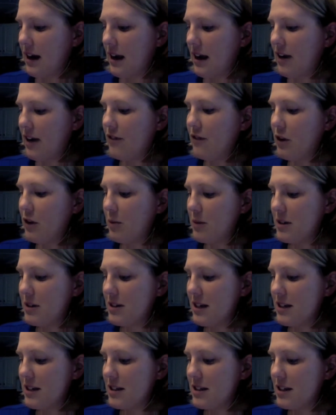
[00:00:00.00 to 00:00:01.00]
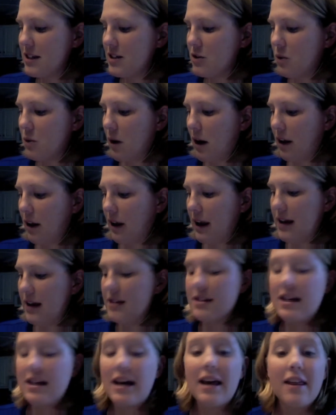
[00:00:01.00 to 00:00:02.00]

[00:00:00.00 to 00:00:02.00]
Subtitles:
if you possess these qualities,